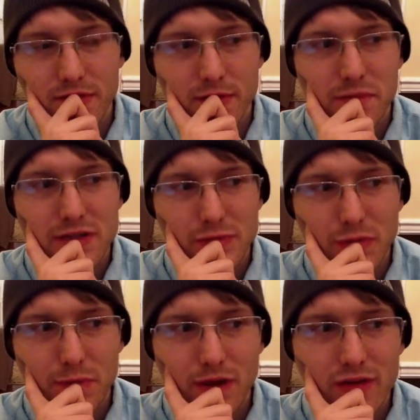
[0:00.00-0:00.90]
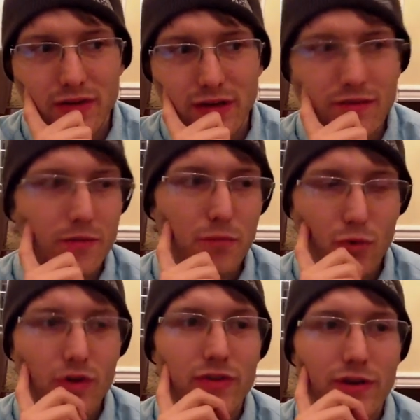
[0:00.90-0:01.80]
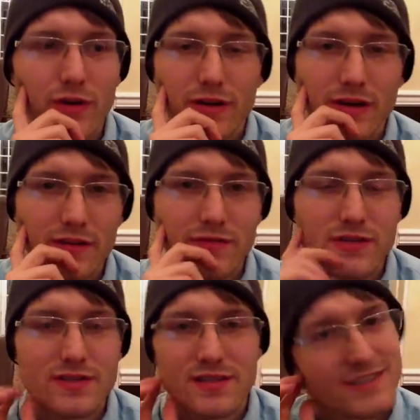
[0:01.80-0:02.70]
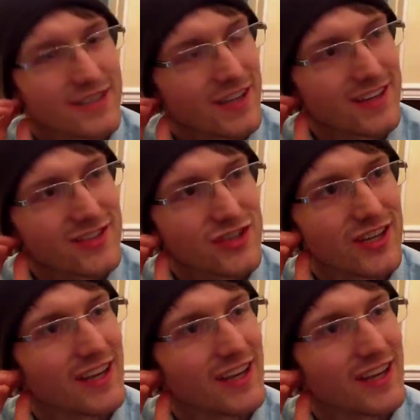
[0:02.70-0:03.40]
mentioned with Boston, even more so in an infancy stage.